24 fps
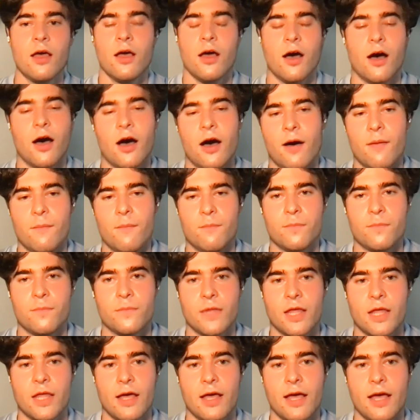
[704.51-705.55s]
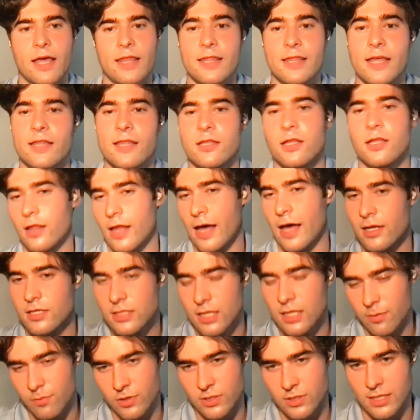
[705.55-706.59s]
Um, and then the last
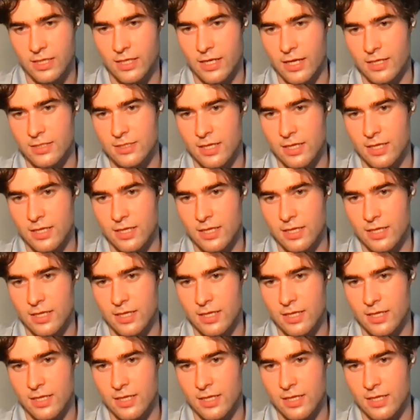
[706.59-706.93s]
type of DNA